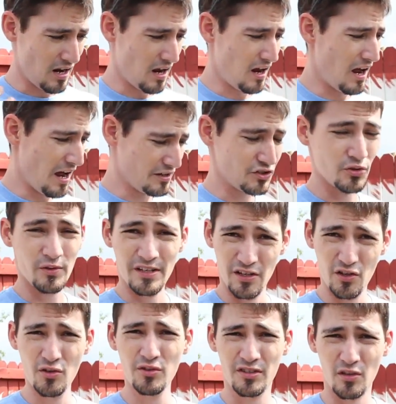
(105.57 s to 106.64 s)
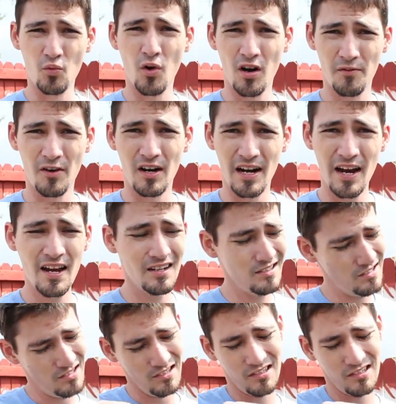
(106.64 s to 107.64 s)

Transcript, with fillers: uh, actually used in one of our heads,